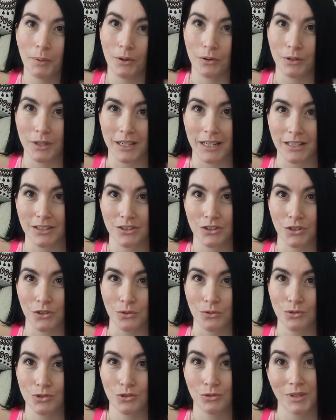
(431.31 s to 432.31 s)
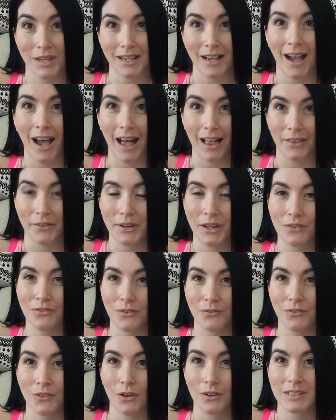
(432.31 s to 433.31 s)
built-in excuse to take a holiday
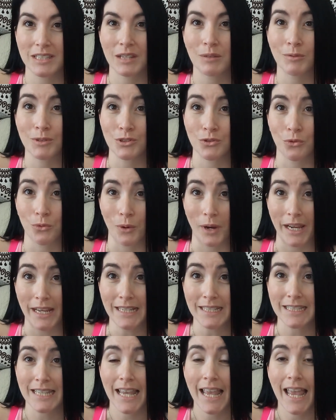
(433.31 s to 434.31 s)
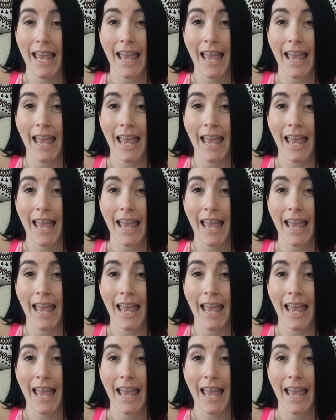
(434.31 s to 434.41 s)
from flossing was great.